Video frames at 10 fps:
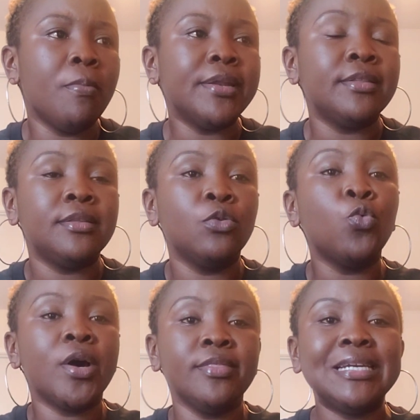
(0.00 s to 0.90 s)
But the
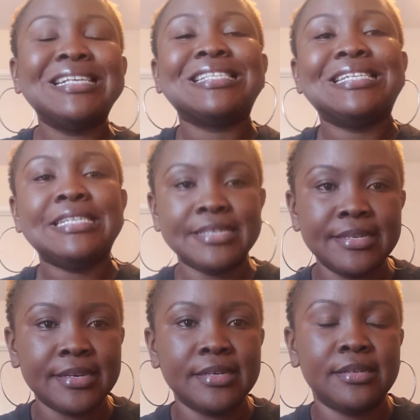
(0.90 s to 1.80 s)
one that is
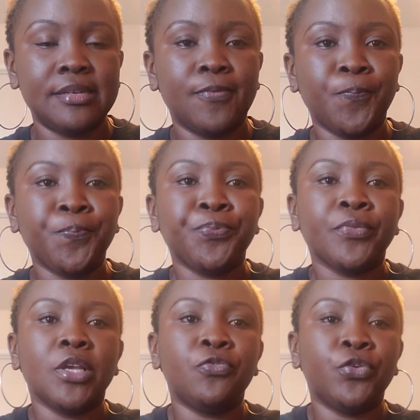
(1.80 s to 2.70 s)
needed
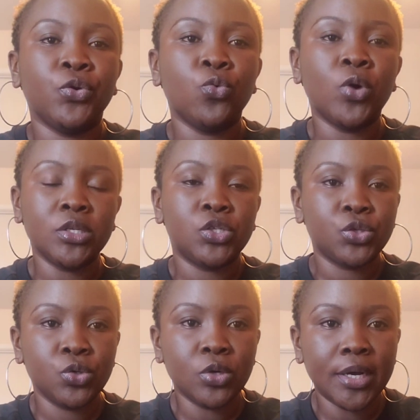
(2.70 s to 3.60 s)
if you want
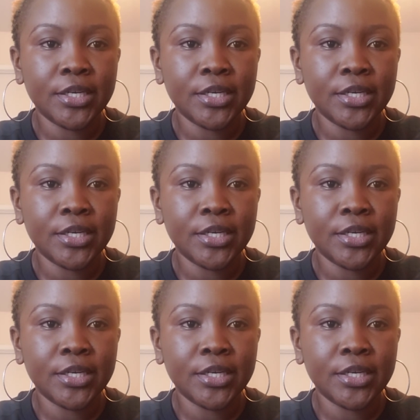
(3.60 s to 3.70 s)
to